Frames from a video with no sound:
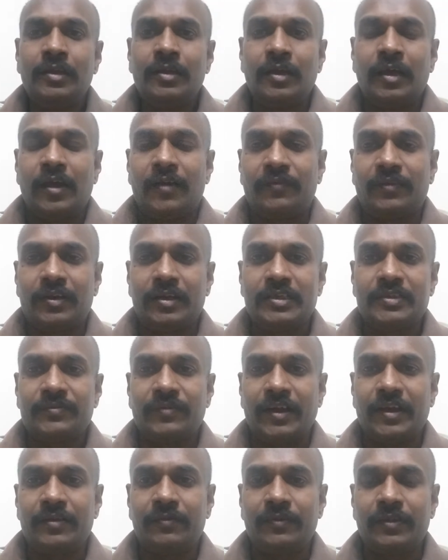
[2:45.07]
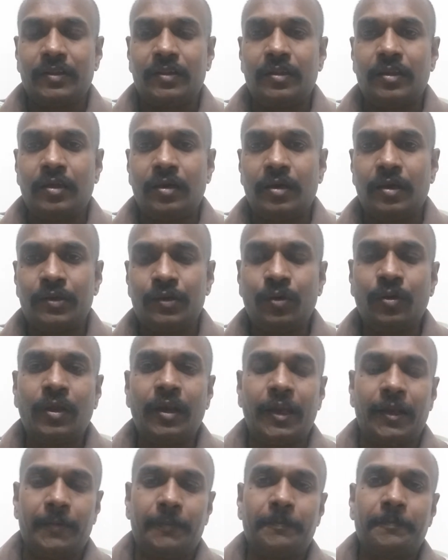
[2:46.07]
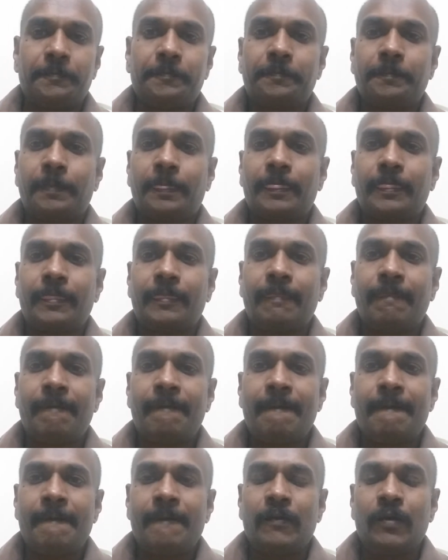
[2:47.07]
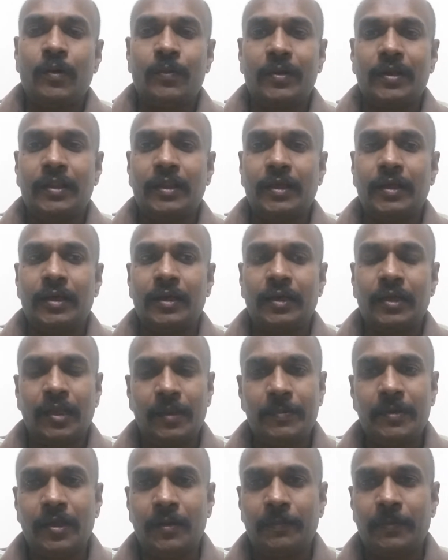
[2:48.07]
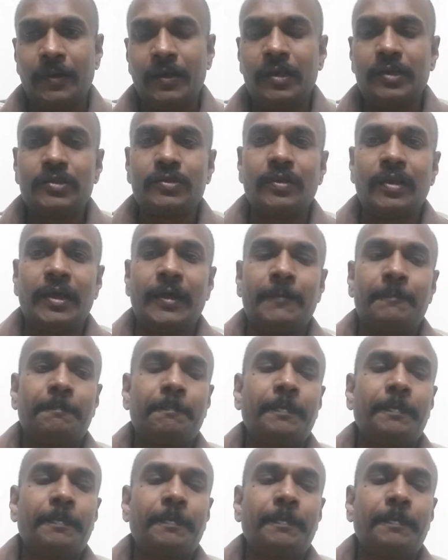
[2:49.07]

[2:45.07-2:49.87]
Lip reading: its fight with Ukraine over the Crimean Peninsula.